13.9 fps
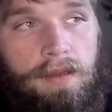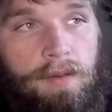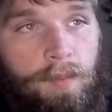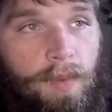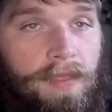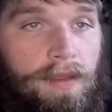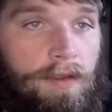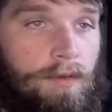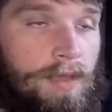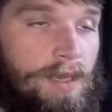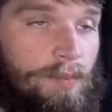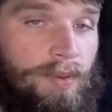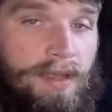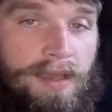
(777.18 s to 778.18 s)
But then you
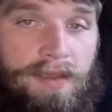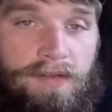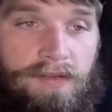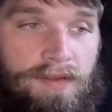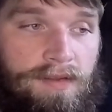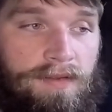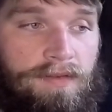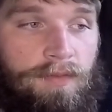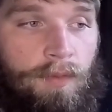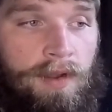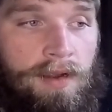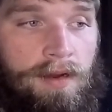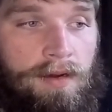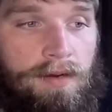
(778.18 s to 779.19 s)
get places
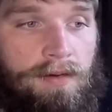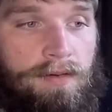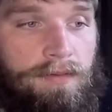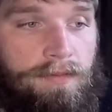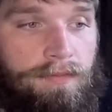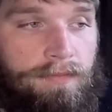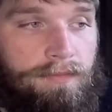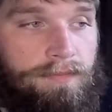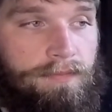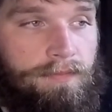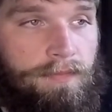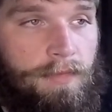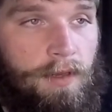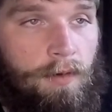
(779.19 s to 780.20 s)
where,
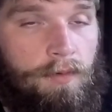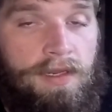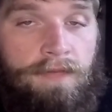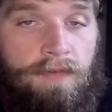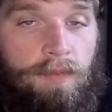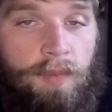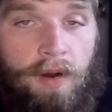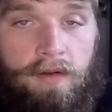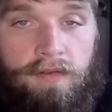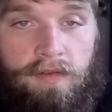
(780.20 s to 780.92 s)
different parts